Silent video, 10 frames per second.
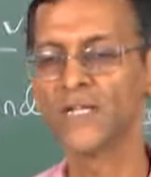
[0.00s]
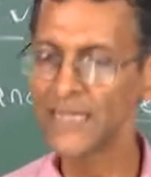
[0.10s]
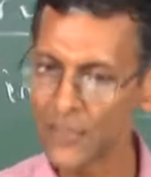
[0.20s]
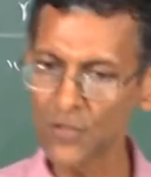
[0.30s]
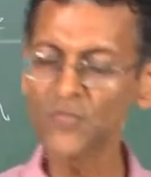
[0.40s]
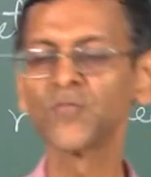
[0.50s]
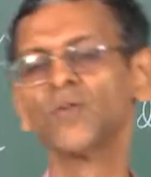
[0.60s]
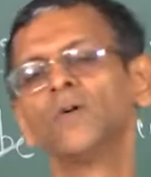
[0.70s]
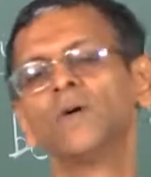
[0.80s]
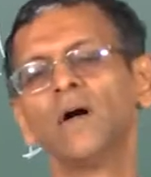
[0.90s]
can think of
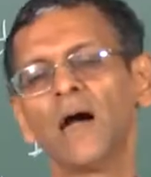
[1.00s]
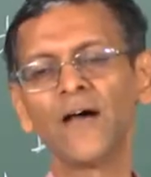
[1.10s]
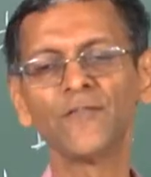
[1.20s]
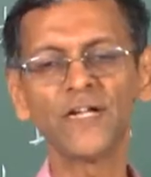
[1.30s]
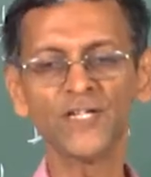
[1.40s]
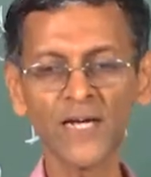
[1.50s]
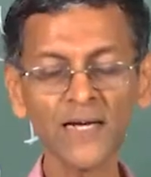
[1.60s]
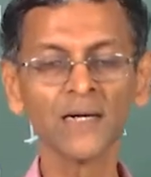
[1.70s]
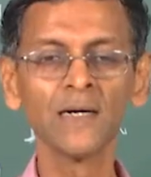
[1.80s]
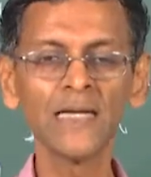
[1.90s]

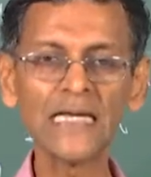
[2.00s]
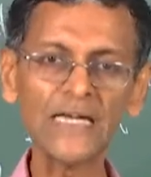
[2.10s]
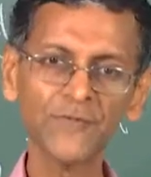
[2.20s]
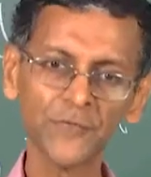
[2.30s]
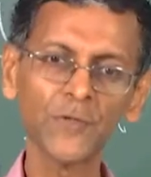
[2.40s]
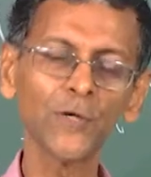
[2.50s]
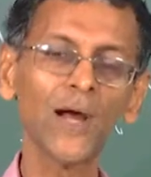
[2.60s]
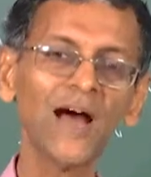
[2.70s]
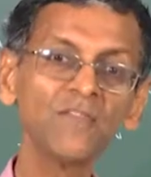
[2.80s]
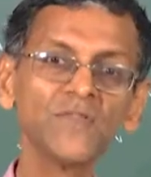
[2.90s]
averaging even when you
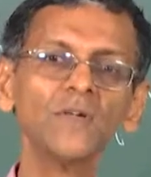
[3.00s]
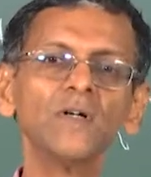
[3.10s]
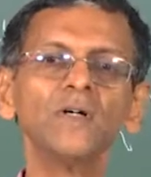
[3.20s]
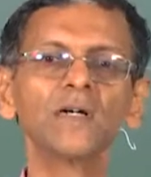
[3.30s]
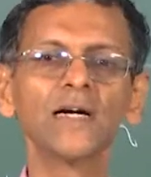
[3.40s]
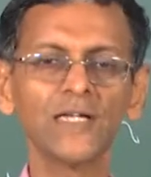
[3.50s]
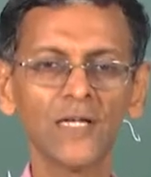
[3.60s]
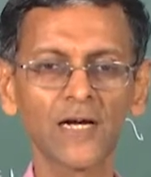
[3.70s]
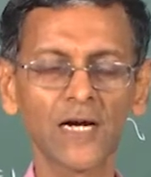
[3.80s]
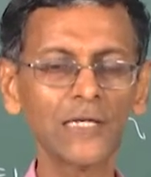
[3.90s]
have
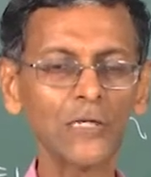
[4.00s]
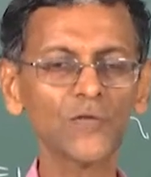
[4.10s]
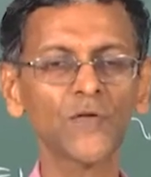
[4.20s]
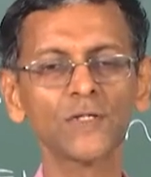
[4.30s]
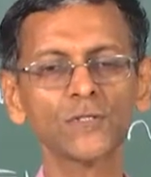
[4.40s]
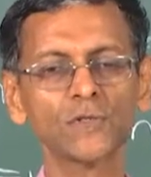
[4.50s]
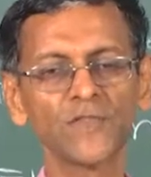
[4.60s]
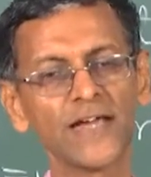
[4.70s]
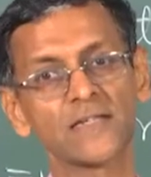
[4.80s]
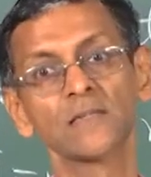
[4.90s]
a continuous function of
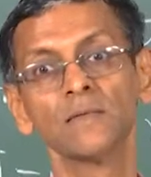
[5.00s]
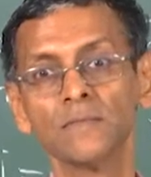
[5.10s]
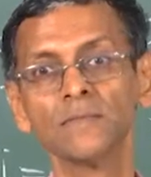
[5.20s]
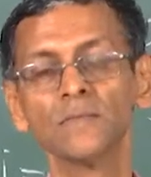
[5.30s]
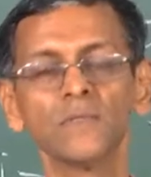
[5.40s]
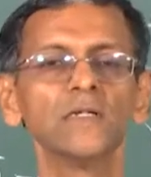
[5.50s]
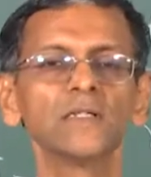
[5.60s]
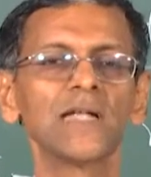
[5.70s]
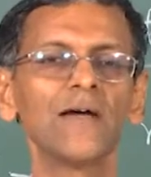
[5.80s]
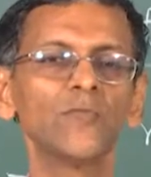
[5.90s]
x, it
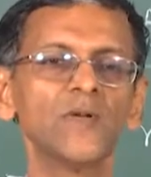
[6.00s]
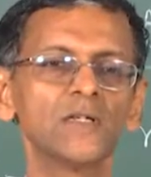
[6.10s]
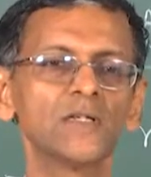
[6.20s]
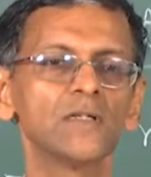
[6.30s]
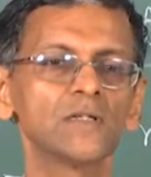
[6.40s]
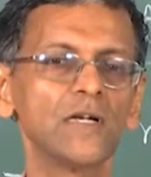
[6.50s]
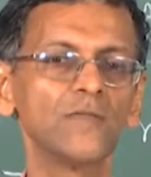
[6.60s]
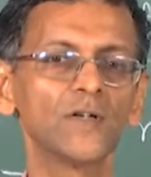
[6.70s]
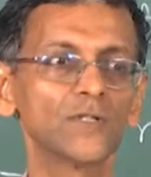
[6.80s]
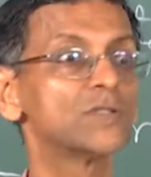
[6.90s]
does not have to be just a discrete
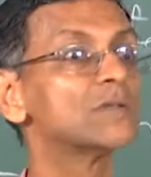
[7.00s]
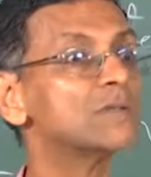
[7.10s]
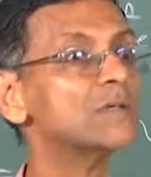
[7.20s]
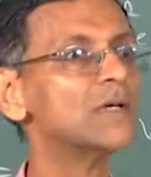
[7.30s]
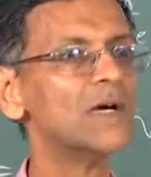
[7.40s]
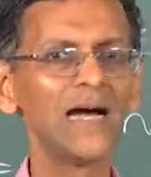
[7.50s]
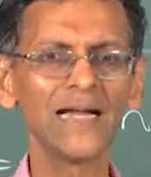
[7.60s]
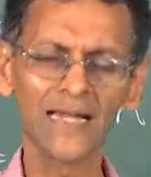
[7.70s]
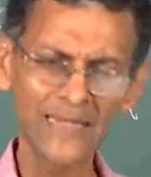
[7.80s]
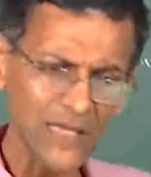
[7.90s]
function.
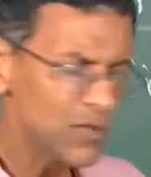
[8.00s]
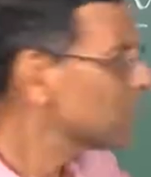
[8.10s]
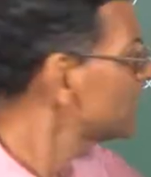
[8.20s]
And I think